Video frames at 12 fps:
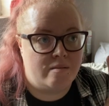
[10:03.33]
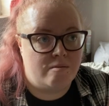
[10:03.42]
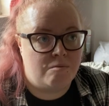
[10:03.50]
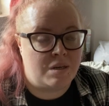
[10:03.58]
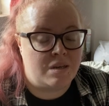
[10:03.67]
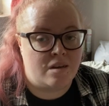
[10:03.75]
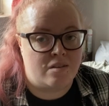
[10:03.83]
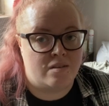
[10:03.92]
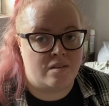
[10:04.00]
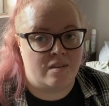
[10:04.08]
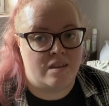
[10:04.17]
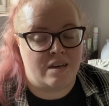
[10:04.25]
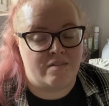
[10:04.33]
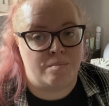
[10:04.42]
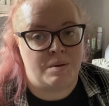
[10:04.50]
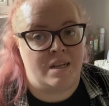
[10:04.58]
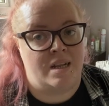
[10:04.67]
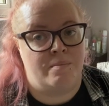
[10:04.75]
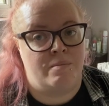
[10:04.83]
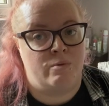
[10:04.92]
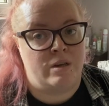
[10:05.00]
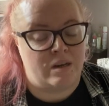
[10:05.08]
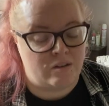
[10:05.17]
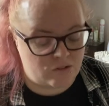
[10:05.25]
we can go to the other B&M that we
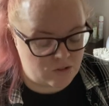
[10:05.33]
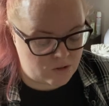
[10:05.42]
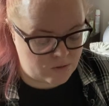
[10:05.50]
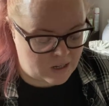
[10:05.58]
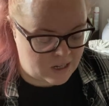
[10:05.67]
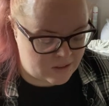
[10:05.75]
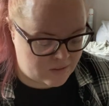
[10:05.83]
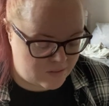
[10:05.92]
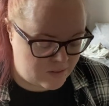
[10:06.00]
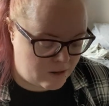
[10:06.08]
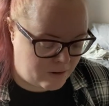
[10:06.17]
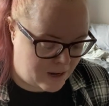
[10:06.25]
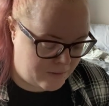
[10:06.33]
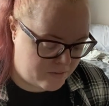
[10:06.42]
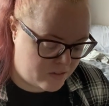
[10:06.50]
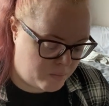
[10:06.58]
go to and they'll have the